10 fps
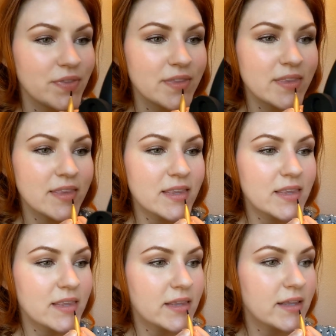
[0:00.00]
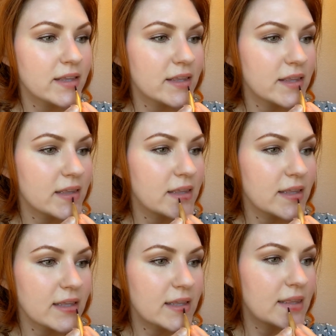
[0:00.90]

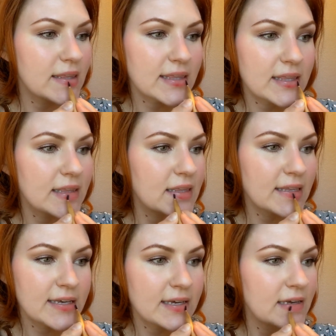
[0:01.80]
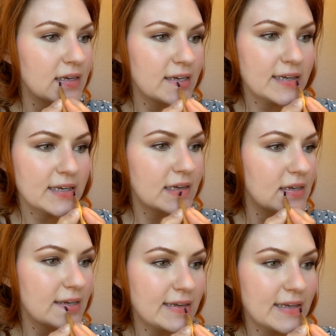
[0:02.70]

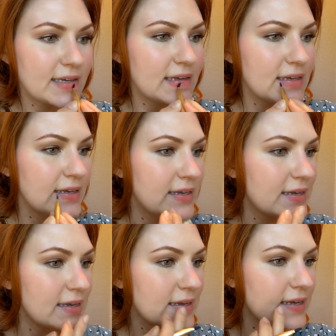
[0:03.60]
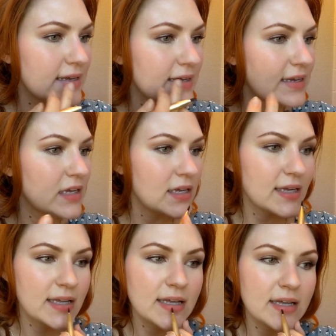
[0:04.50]

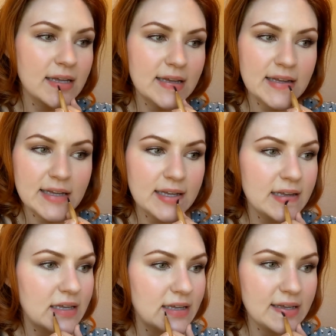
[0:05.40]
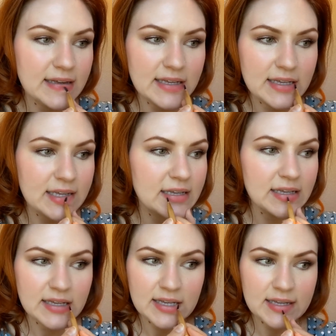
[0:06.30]

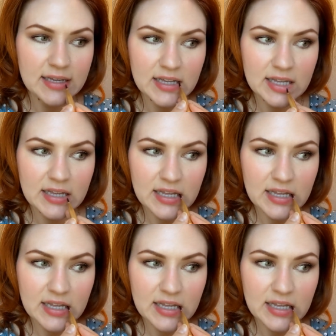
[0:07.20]
Nothing is said.